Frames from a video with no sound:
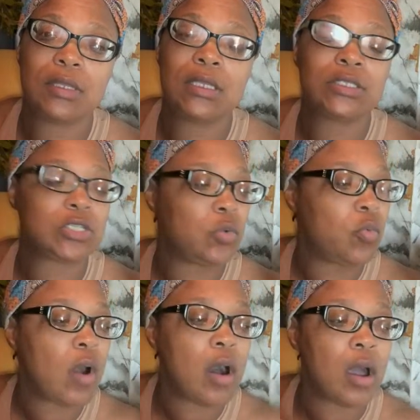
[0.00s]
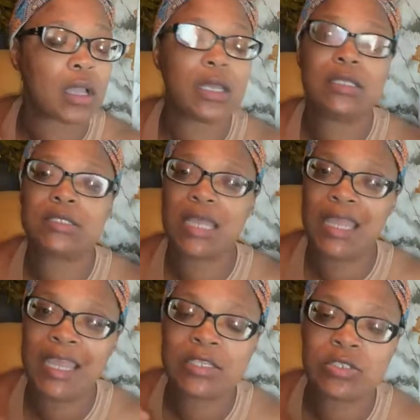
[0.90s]
to walk, to
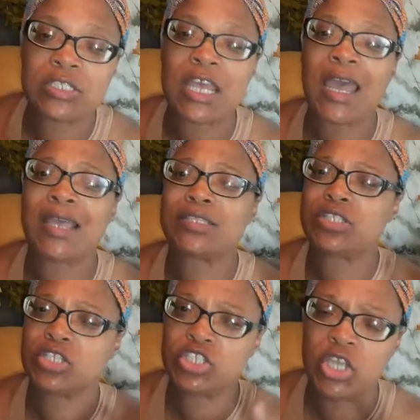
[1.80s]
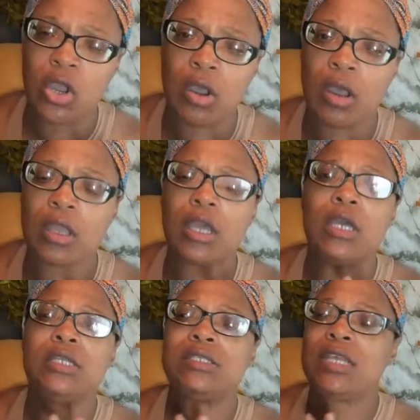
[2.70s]
exercise, to jog,
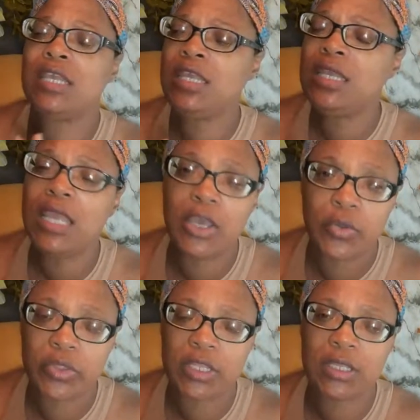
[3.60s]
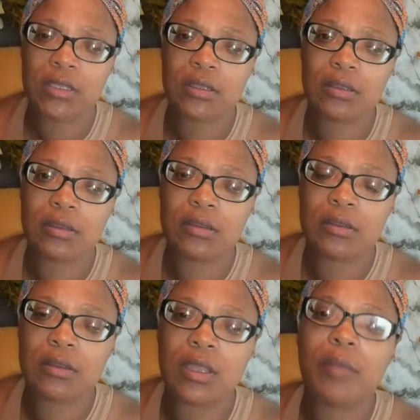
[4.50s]
to eat healthy.
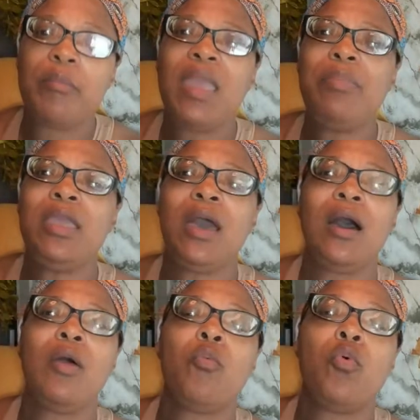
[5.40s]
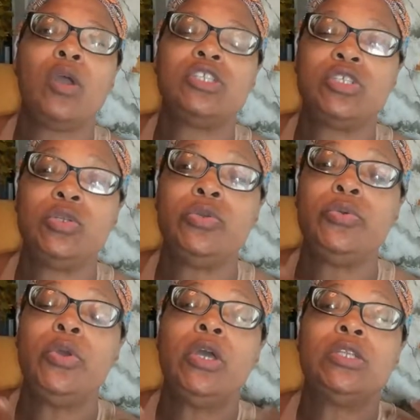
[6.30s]
Maybe God wants you
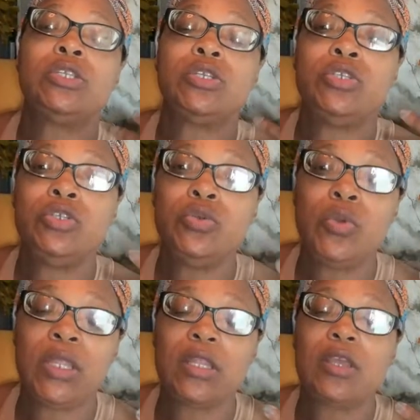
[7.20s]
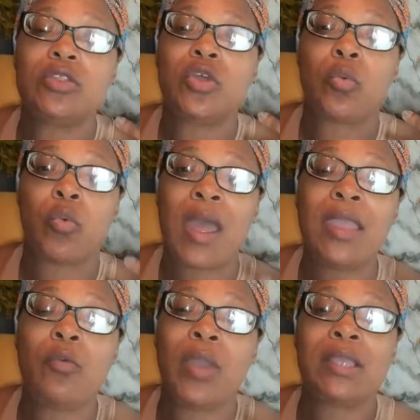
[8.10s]
to do it the right
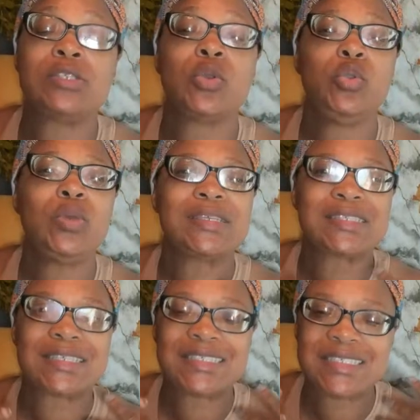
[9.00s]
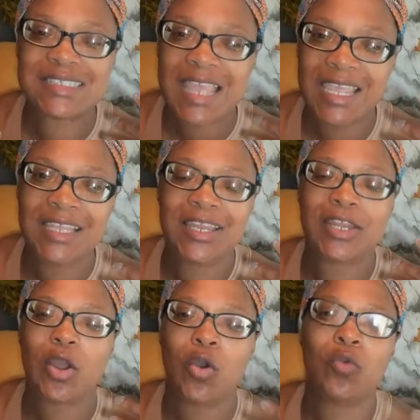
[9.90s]
way so you can sustain it
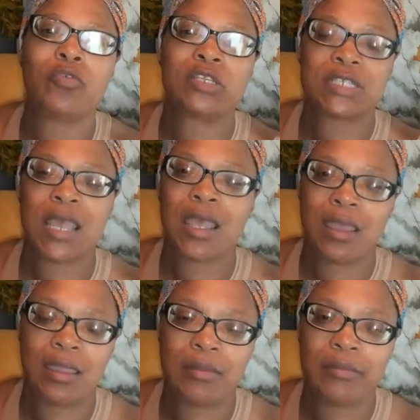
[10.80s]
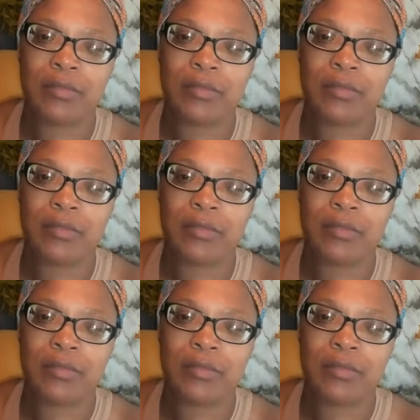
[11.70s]
over time.